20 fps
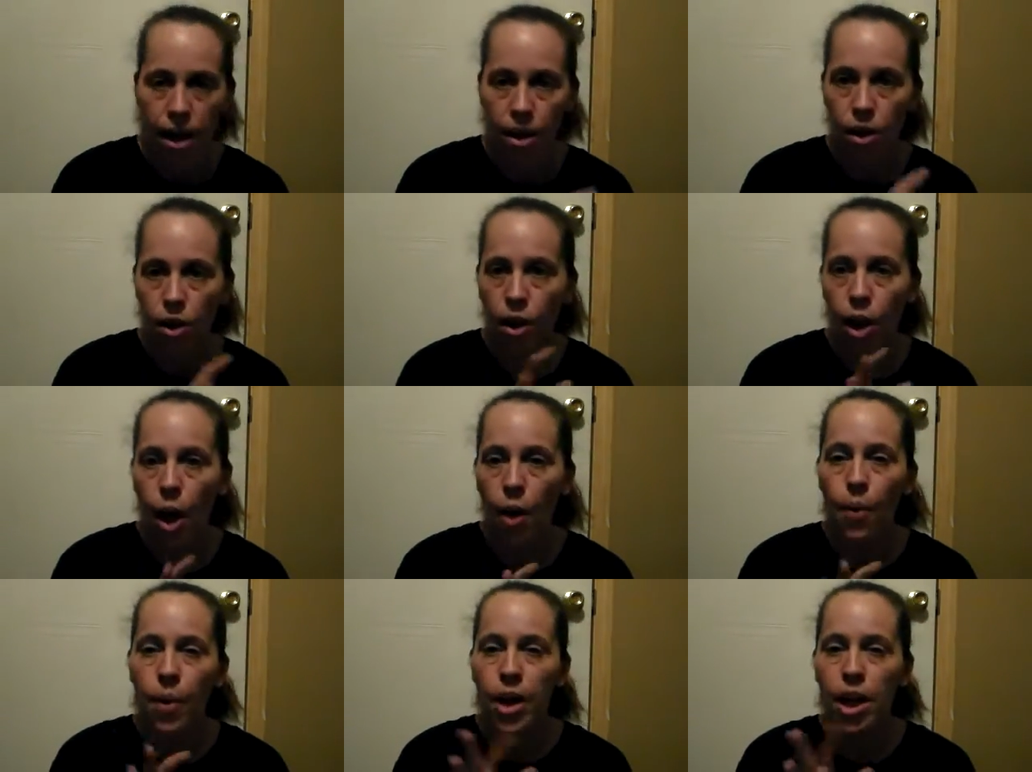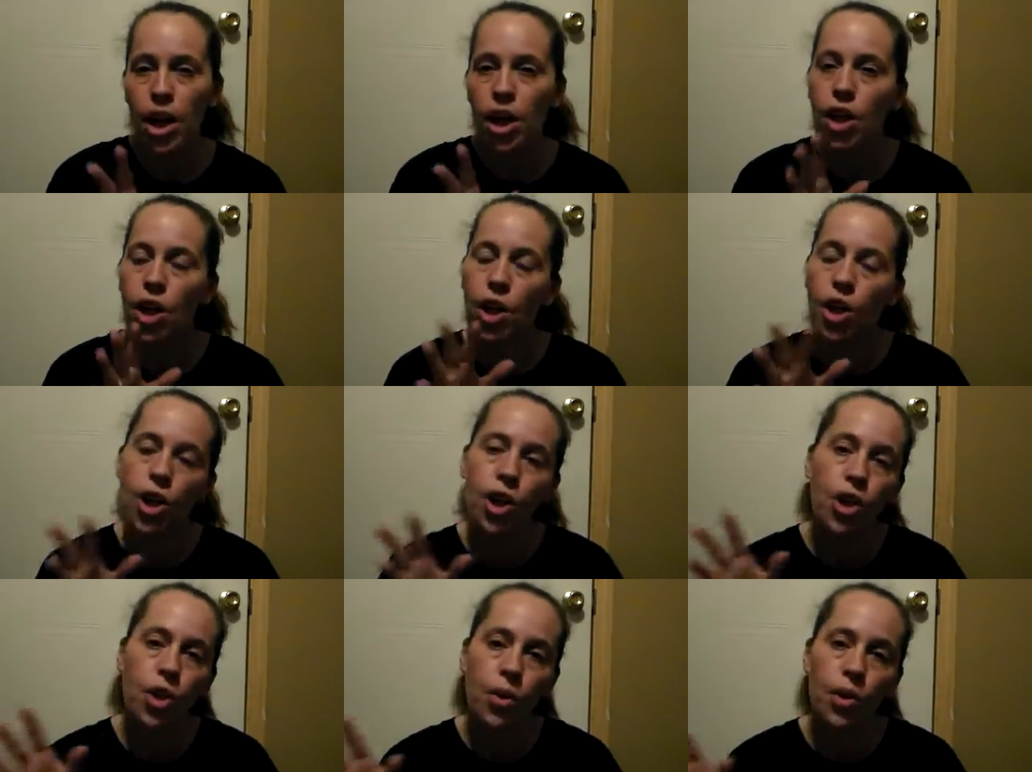And you go in
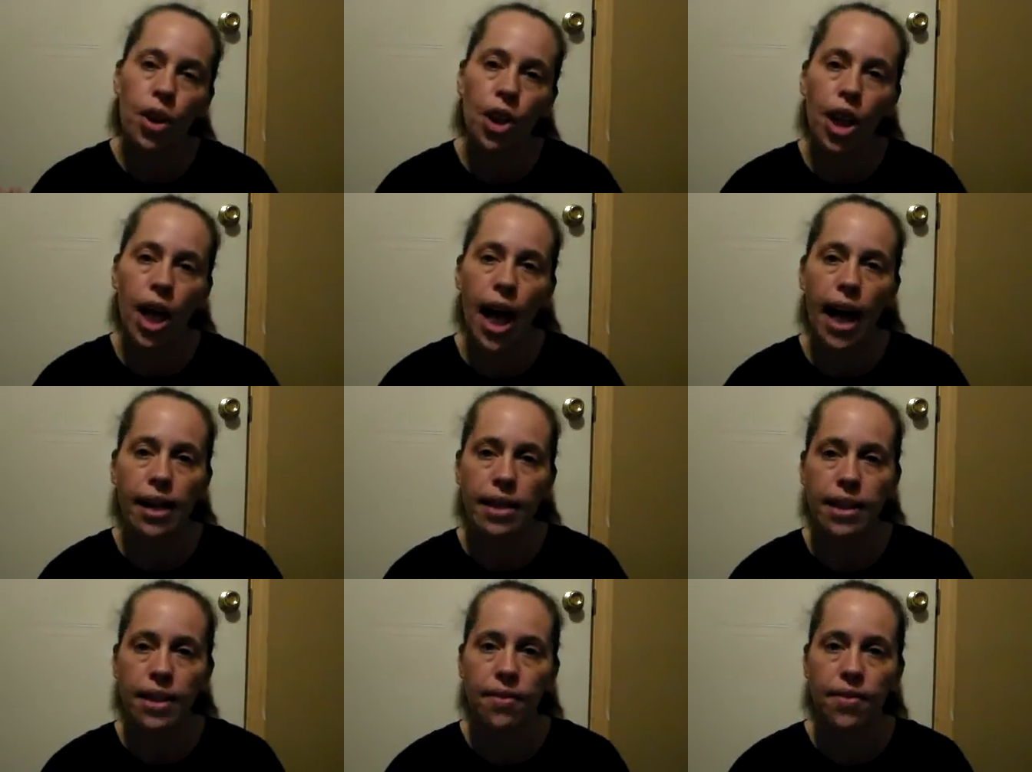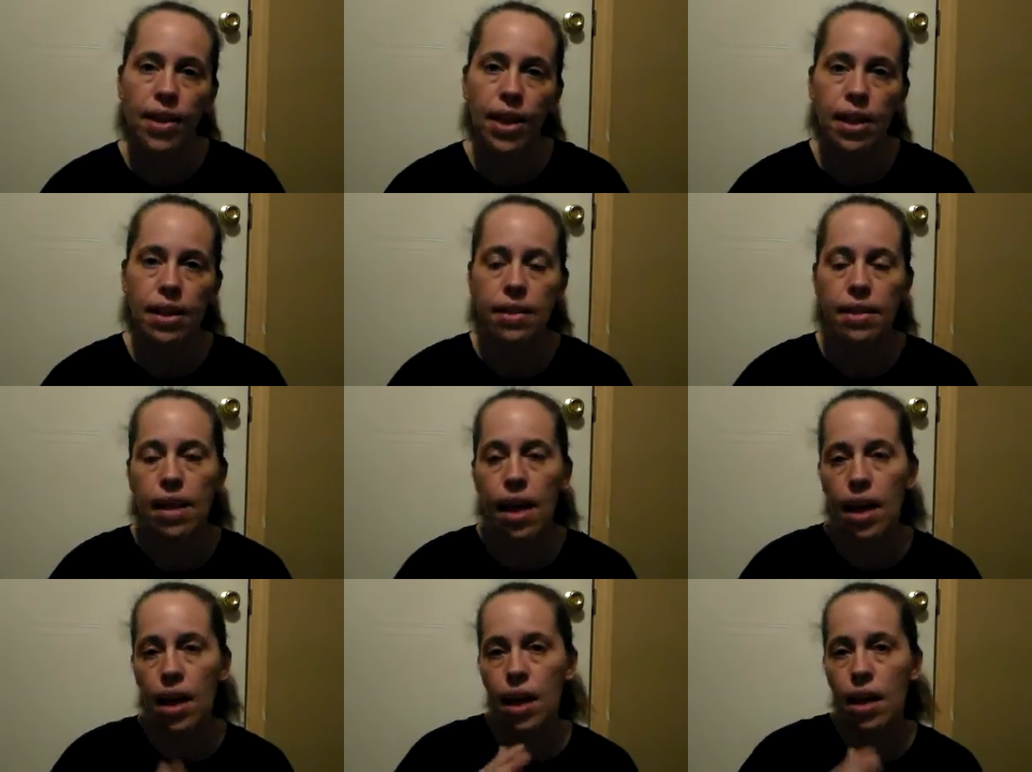and you can do little
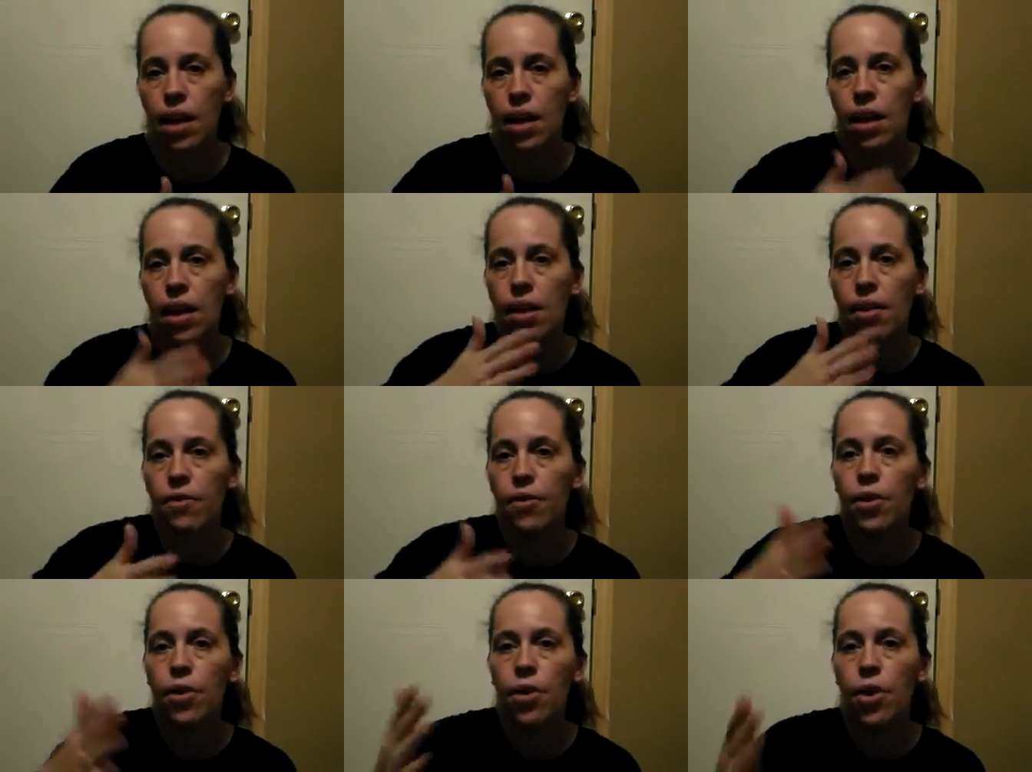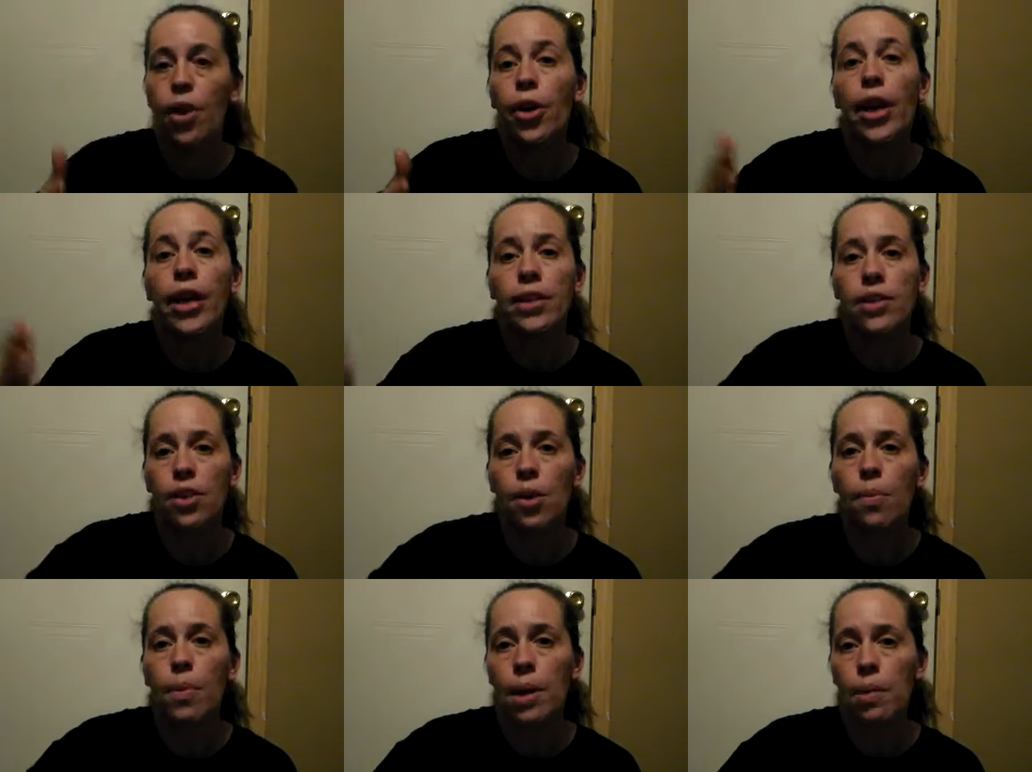activities. And if you,
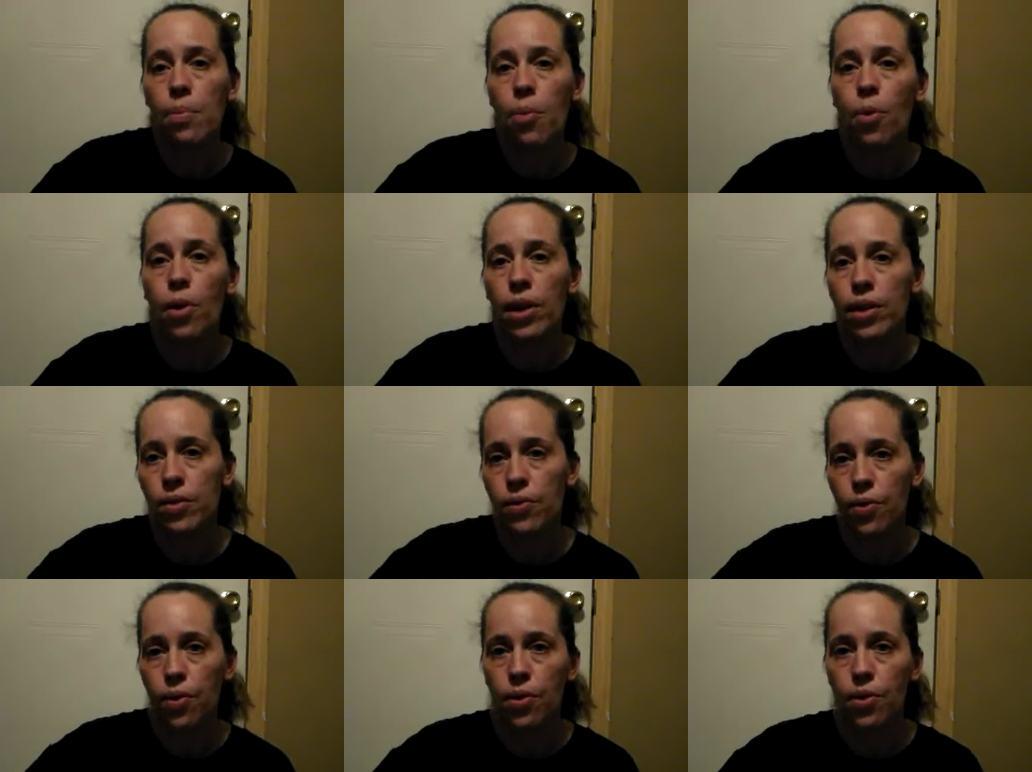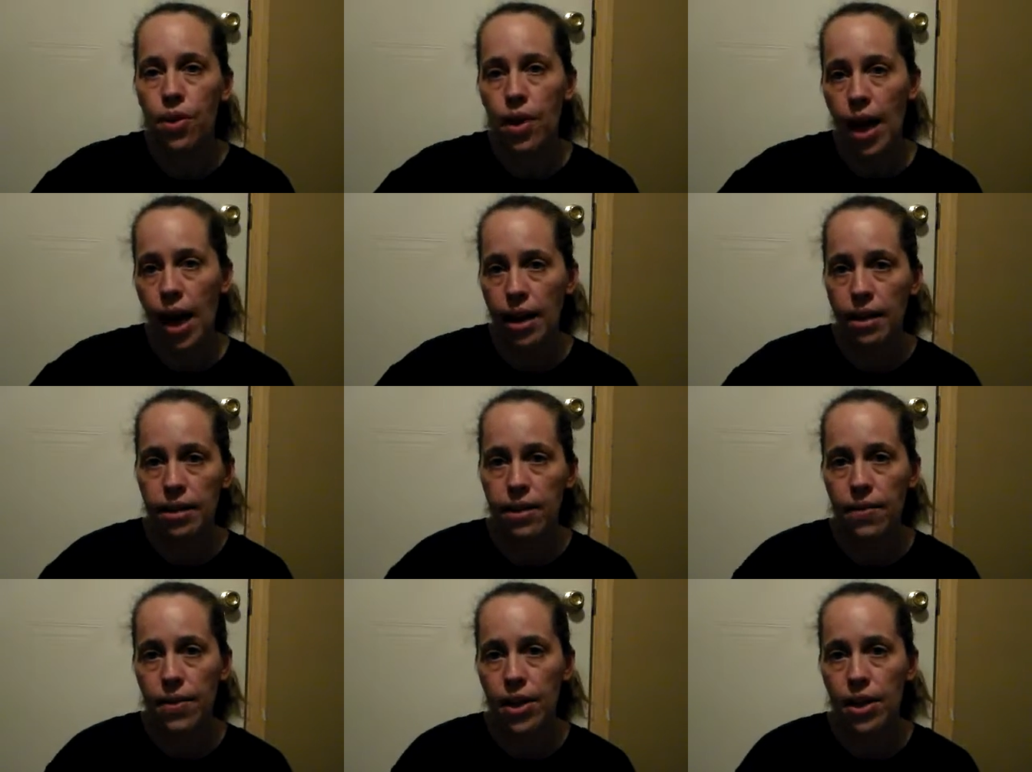you get so many points for
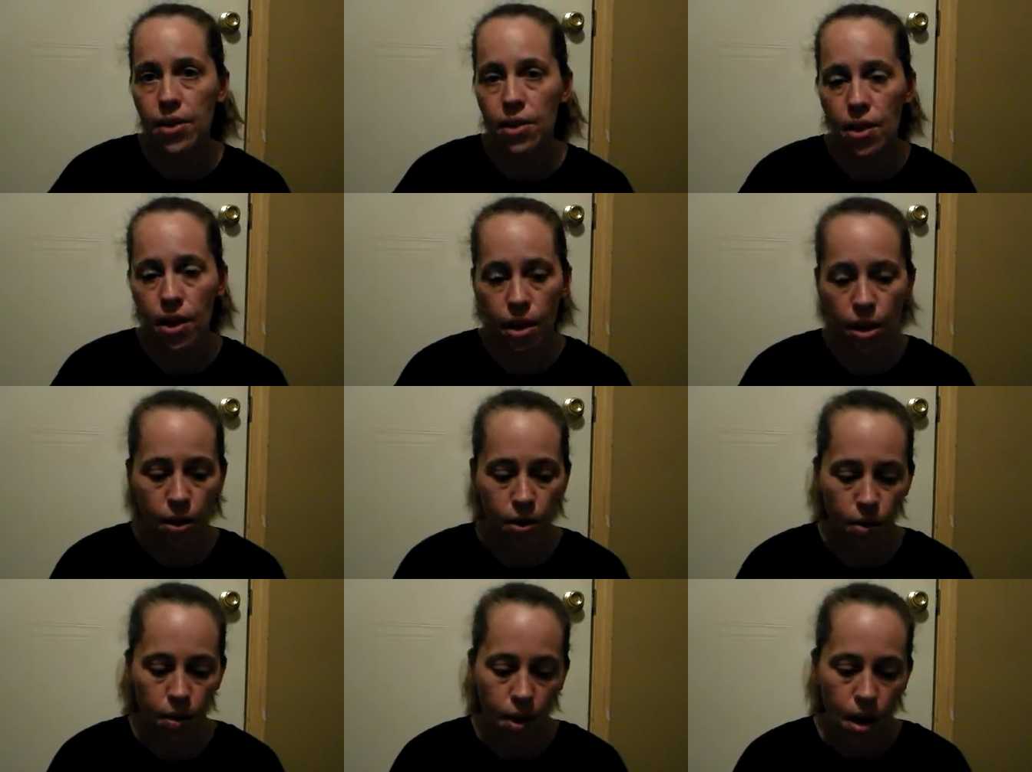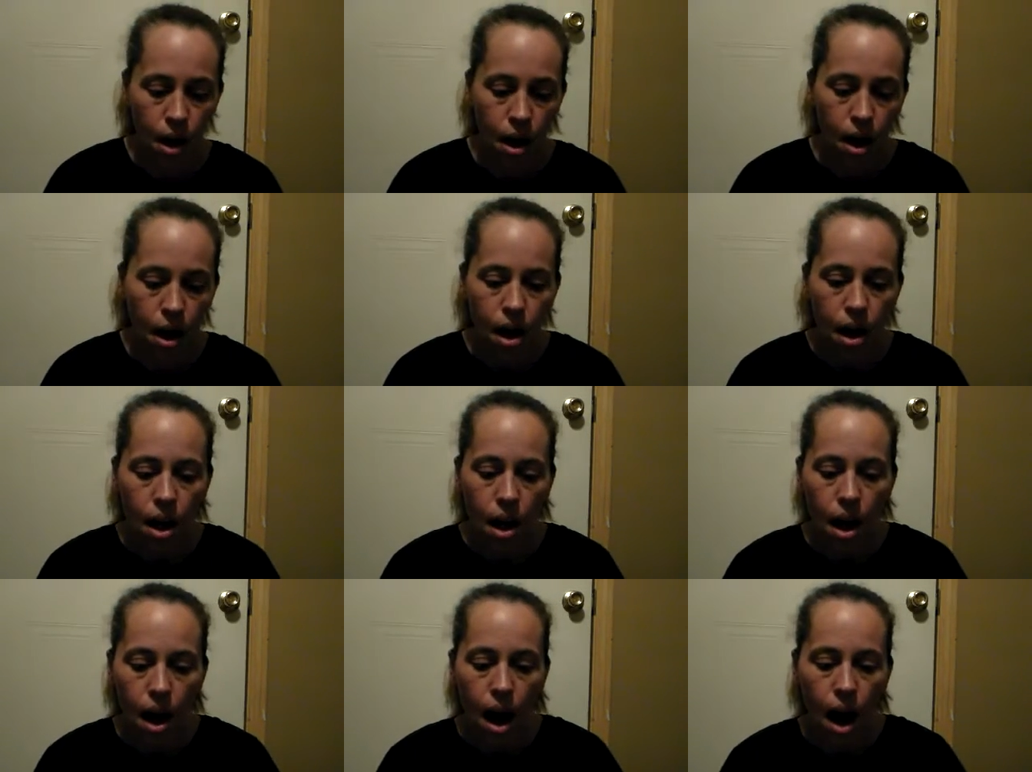the activities that you
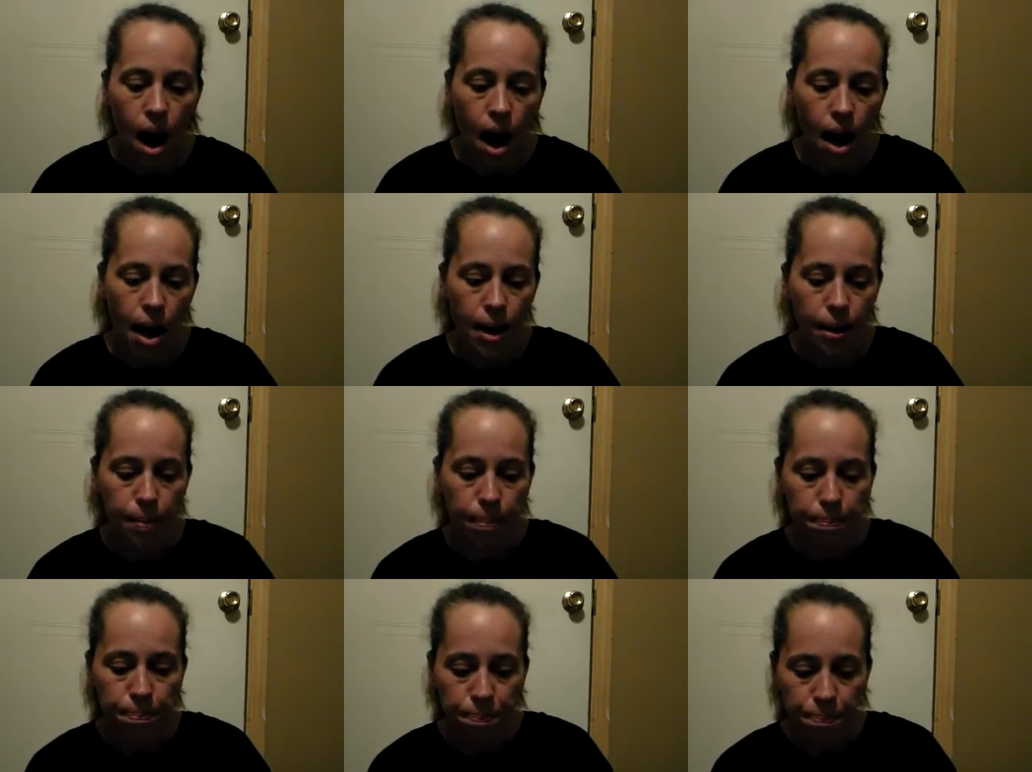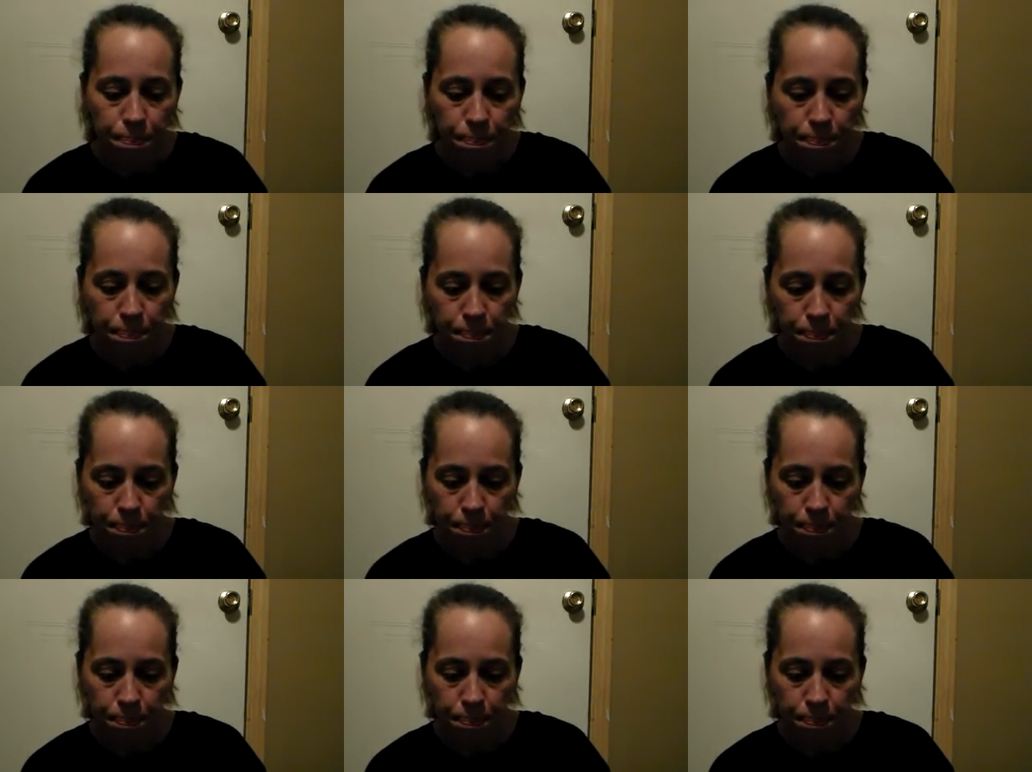um,